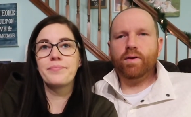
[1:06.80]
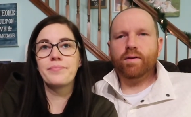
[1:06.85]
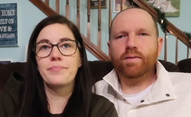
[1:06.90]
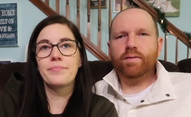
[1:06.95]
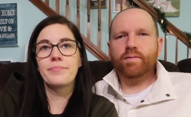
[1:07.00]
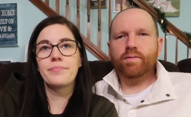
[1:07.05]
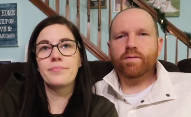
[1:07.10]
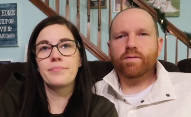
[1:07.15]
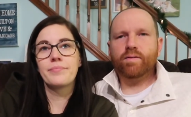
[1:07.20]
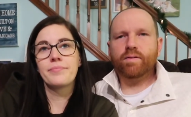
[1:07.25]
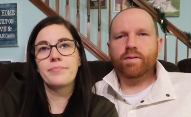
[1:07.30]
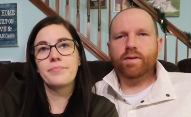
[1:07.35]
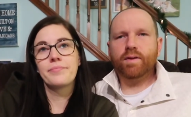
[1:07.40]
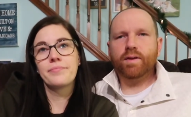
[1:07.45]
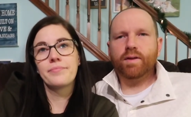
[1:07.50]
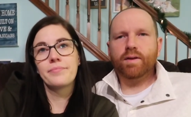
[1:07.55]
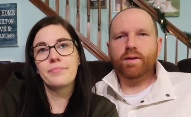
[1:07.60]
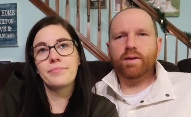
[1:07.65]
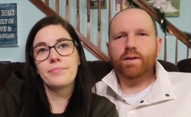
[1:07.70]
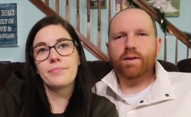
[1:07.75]
Speaker 1: you guys ever
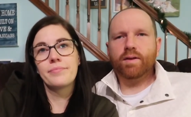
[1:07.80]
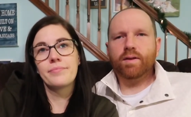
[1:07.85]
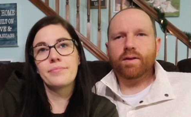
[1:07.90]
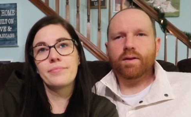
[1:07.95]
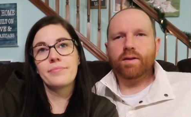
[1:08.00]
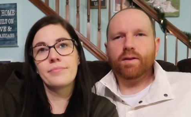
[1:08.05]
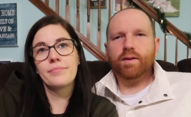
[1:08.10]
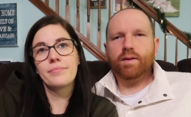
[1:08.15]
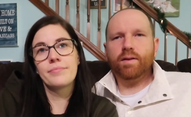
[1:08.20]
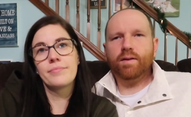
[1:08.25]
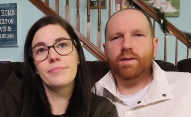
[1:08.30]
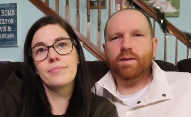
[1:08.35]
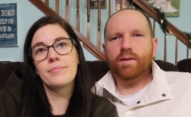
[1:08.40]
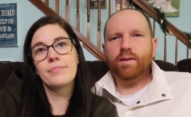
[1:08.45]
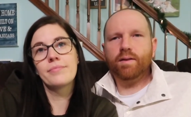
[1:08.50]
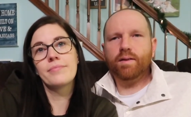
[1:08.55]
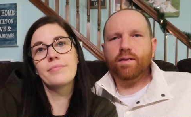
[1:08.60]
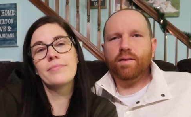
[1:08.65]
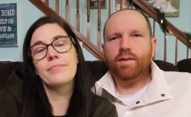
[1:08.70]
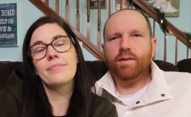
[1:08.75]
seen
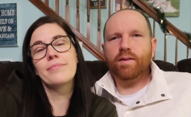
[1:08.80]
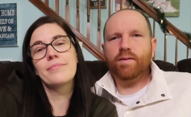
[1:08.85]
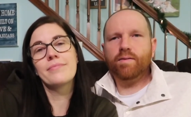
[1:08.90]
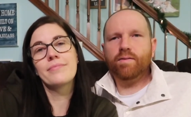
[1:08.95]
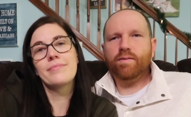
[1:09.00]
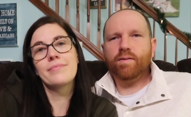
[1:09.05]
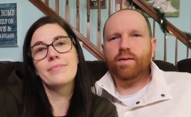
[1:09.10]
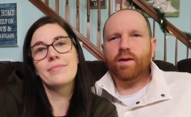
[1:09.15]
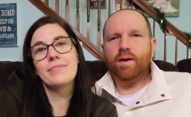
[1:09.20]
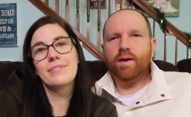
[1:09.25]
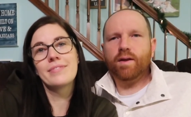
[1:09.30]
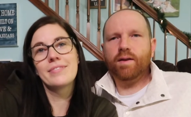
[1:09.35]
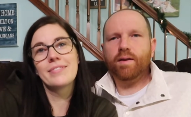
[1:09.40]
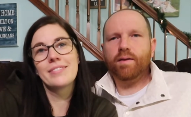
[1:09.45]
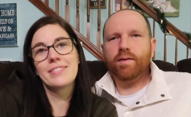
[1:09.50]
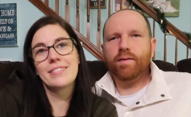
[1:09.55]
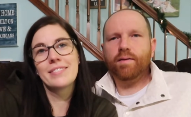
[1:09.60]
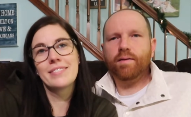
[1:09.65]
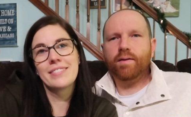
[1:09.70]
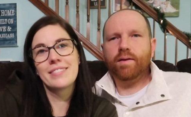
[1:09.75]
this
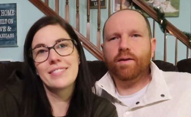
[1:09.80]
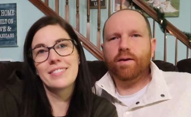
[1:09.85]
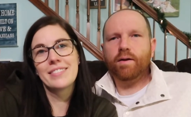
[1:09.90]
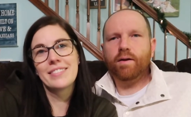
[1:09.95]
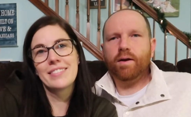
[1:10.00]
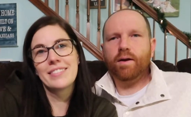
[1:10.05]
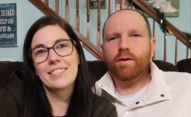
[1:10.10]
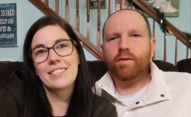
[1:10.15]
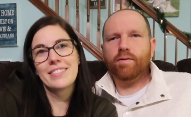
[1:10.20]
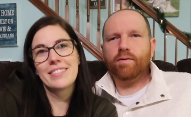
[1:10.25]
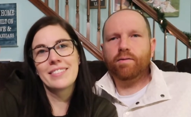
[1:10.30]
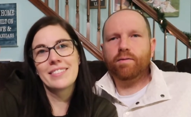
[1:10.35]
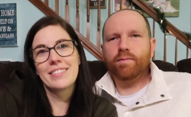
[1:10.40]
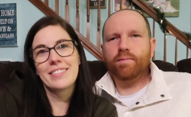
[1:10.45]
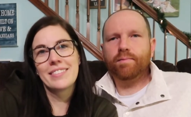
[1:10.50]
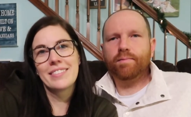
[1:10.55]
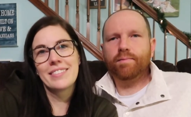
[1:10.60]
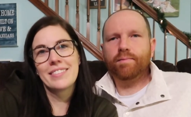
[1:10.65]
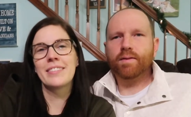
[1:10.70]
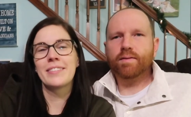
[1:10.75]
sign in our house?
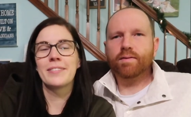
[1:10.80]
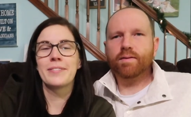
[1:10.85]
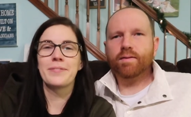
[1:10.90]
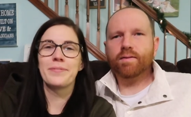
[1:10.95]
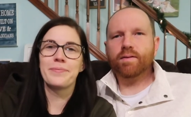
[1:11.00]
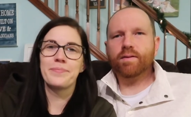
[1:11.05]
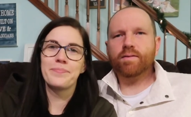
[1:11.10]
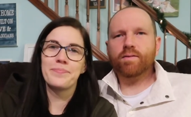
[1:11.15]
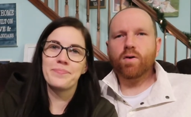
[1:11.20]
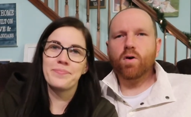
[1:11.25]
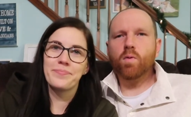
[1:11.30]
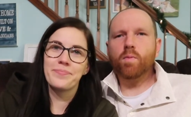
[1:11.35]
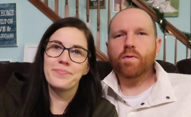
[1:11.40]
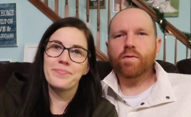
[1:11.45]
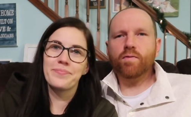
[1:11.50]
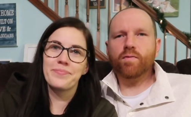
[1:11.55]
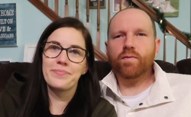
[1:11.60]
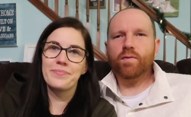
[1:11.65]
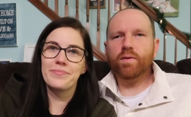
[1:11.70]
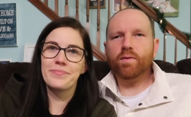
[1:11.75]
It says, this home
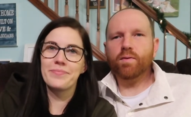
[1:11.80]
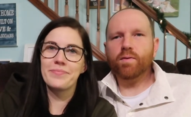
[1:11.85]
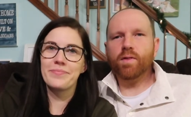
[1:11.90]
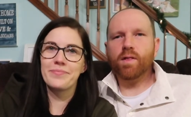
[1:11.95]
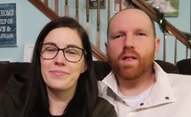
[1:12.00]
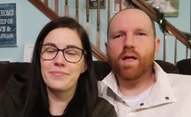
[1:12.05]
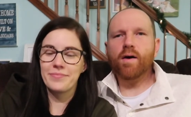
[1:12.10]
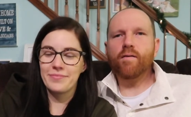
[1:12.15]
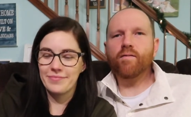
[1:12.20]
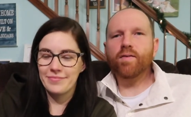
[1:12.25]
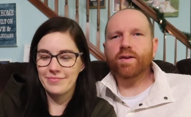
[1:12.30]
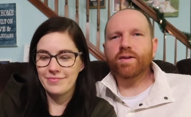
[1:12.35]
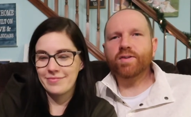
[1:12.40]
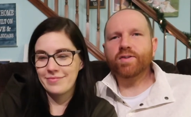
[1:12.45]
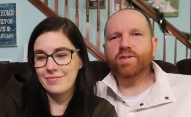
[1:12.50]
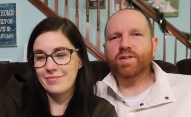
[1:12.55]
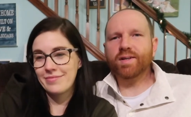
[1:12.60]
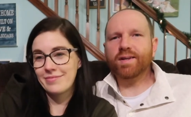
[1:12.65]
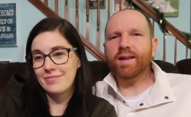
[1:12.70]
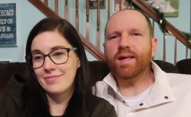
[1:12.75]
is filled with love and
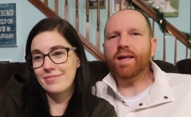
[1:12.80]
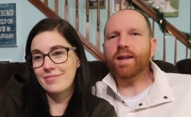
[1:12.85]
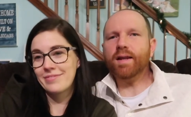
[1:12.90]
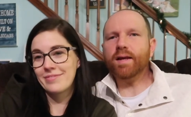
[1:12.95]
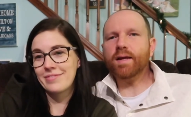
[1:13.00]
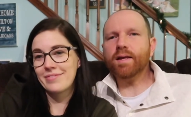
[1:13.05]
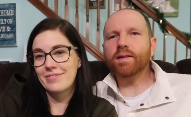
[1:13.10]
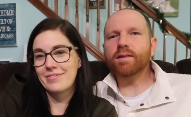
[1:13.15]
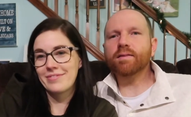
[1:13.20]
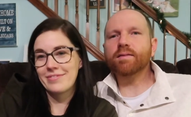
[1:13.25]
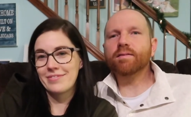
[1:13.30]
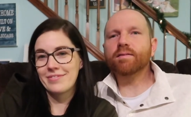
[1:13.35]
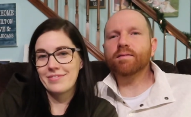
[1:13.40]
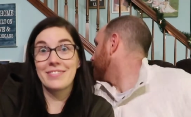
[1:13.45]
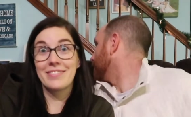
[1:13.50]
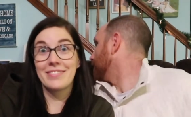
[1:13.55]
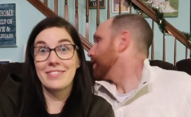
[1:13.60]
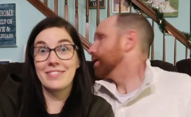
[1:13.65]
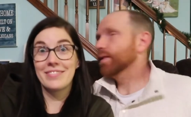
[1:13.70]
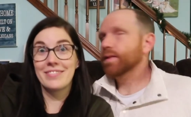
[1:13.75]
shenanigans.
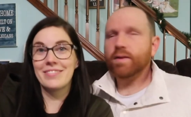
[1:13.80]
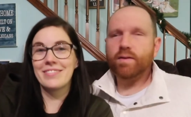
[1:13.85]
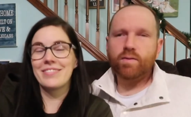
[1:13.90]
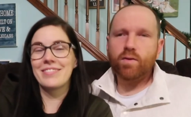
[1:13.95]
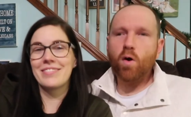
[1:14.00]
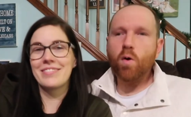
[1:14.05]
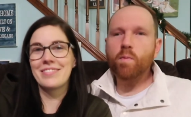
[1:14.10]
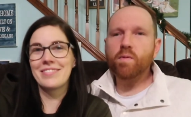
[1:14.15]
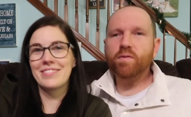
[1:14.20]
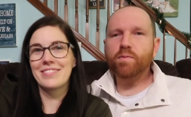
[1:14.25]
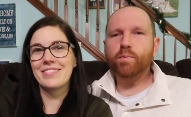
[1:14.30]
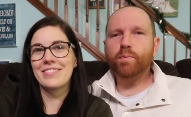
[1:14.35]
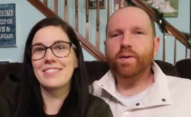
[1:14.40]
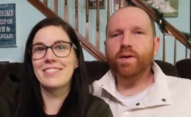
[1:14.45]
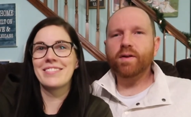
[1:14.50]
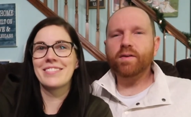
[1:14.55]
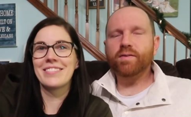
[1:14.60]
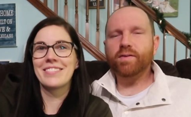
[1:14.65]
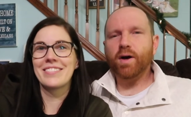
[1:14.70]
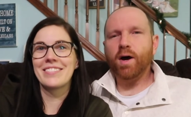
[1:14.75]
This home is
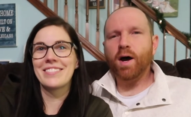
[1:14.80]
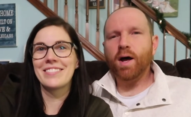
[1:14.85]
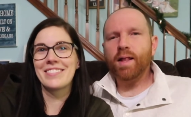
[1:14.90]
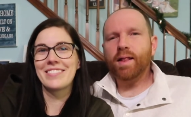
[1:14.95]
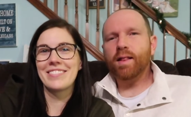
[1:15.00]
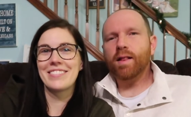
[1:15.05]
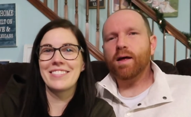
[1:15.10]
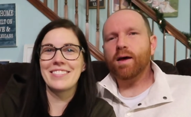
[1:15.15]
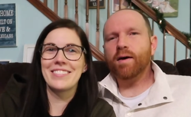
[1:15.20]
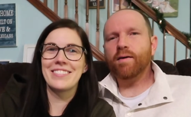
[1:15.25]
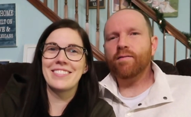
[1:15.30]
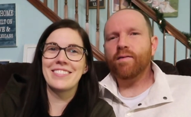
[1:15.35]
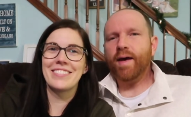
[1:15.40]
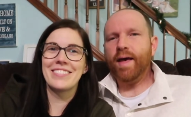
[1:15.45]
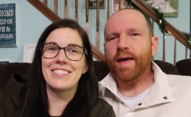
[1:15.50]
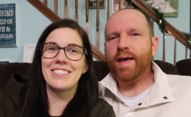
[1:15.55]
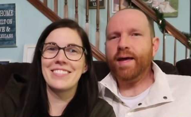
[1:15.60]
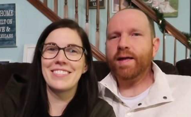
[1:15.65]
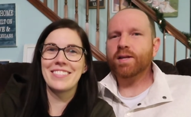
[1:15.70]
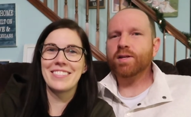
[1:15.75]
built on love
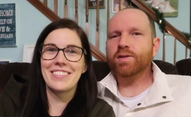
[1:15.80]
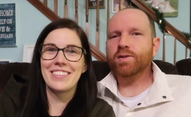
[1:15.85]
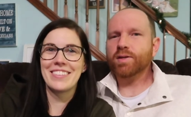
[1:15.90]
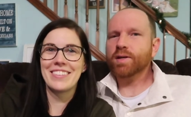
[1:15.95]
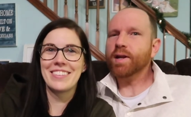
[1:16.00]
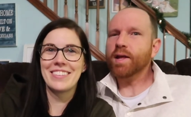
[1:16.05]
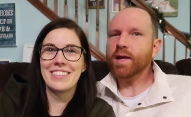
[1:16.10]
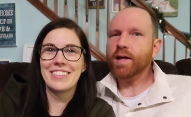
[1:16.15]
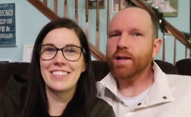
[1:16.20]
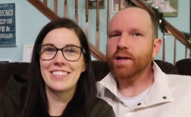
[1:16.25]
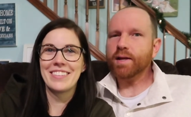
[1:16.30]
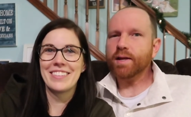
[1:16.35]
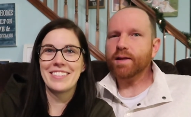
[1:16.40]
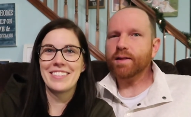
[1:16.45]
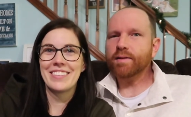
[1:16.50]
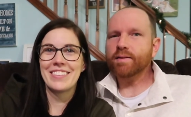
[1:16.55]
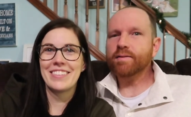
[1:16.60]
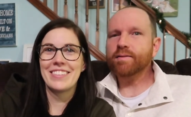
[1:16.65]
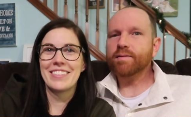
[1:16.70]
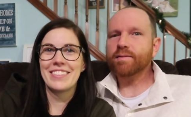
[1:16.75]
and
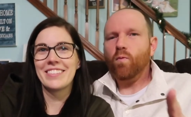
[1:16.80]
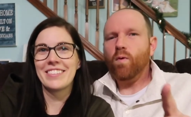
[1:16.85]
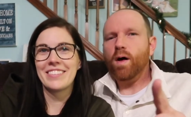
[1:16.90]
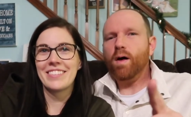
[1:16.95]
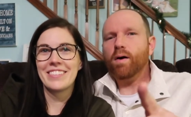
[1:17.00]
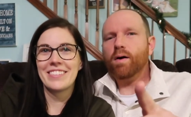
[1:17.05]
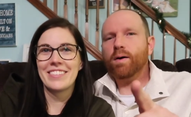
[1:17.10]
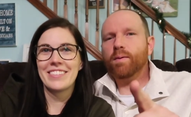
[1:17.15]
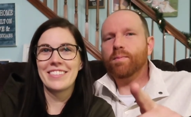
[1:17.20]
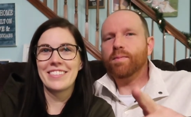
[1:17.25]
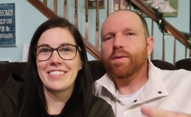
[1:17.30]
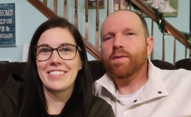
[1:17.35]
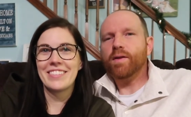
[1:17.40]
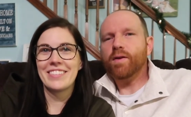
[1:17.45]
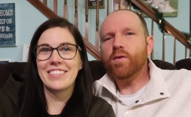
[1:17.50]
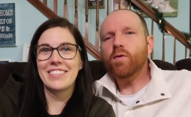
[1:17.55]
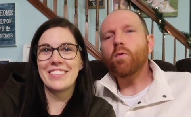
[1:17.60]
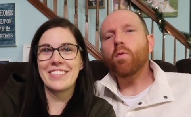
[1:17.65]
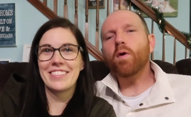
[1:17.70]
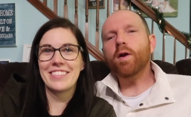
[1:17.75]
shenanigans. Welcome to
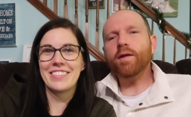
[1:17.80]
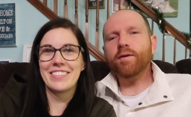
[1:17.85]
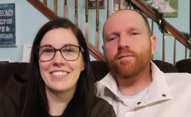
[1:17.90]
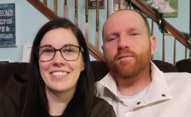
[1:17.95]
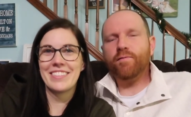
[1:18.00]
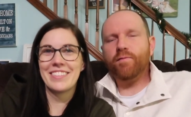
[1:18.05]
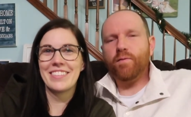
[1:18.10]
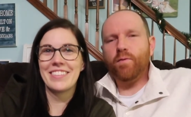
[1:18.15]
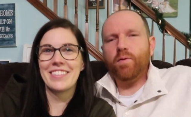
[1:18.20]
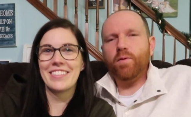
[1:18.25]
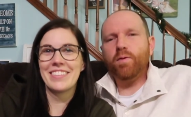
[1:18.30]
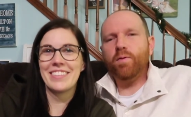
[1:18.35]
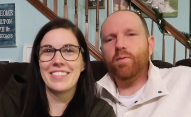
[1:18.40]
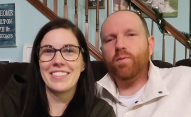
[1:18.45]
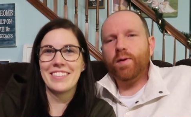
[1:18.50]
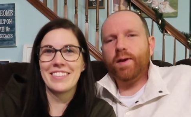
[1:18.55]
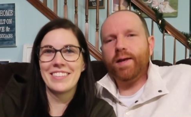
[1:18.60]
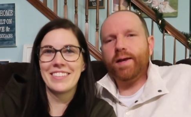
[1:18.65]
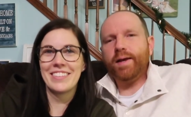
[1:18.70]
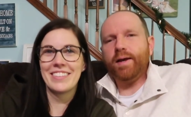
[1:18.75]
the 24
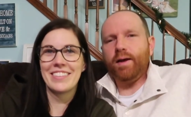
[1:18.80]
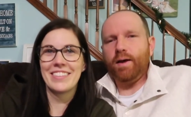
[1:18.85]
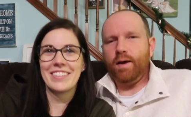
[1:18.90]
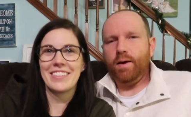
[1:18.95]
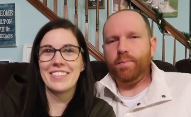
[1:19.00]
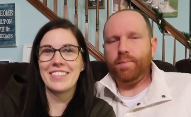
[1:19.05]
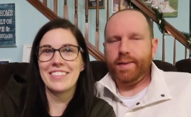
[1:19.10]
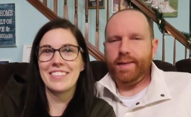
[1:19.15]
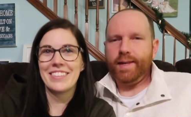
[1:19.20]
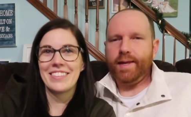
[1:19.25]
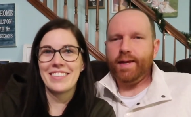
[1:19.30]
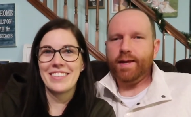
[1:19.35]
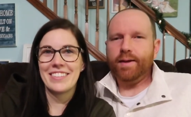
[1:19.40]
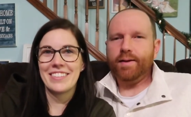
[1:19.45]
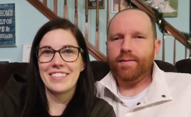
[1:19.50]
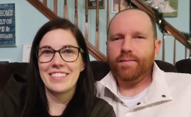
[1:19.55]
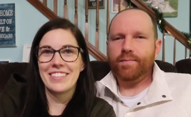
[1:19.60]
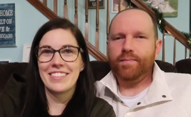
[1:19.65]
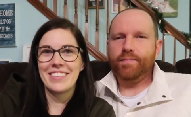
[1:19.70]
week update.